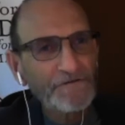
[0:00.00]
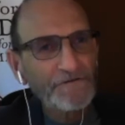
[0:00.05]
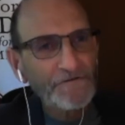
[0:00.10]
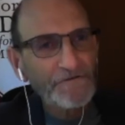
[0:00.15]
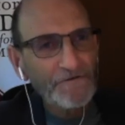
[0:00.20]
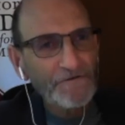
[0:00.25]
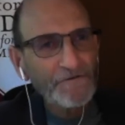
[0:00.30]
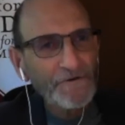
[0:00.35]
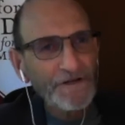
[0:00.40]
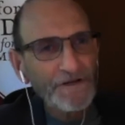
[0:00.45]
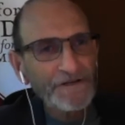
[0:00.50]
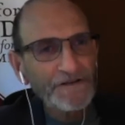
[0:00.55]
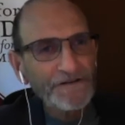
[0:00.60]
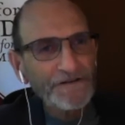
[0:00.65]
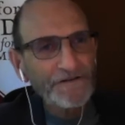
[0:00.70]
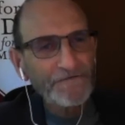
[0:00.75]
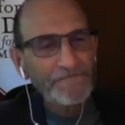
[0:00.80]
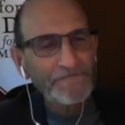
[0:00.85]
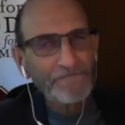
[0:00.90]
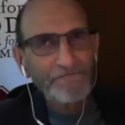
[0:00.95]
doing
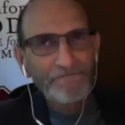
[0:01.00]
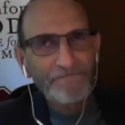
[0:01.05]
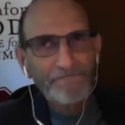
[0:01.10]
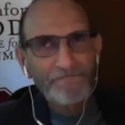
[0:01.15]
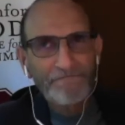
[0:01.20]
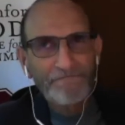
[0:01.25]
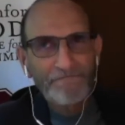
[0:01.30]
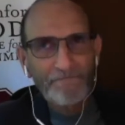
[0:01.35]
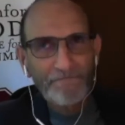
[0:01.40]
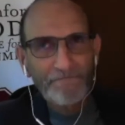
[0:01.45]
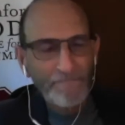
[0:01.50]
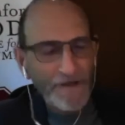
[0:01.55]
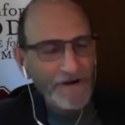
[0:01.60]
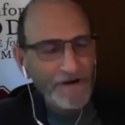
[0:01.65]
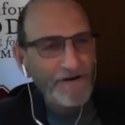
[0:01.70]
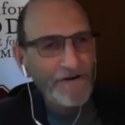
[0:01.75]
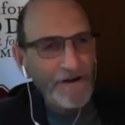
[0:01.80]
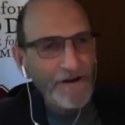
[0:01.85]
to better